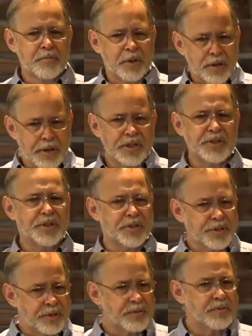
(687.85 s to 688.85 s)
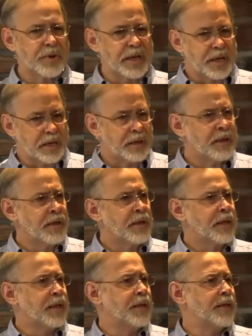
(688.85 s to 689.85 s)
you know consistent reading
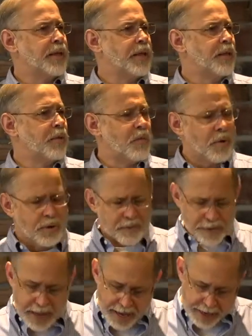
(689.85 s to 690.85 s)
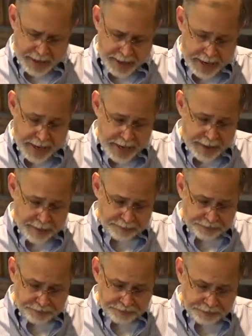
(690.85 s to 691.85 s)
in in the Word of God. And
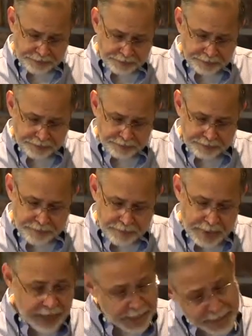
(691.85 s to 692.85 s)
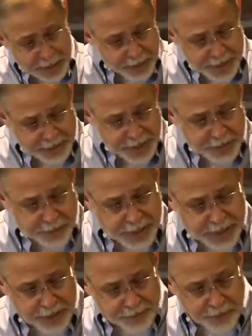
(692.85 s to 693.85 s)
you know, he says right
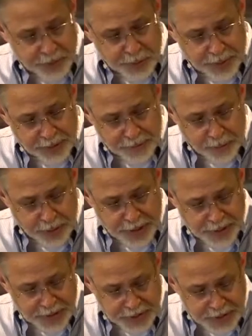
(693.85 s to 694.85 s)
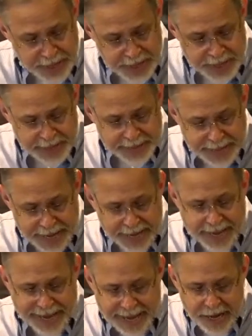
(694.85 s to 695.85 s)
here in verse 24, he says, Take
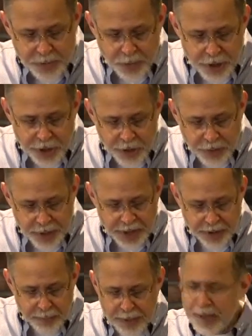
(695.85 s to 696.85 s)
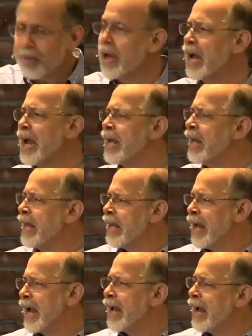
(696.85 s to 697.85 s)
heed what you hear. By the way, I,
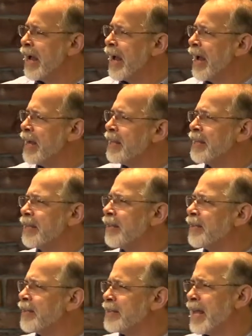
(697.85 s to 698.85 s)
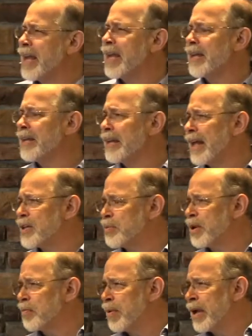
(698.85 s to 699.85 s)
I, I didn't say it last
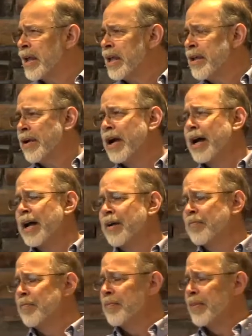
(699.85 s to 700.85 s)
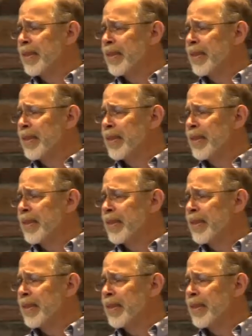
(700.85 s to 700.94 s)
week, but um,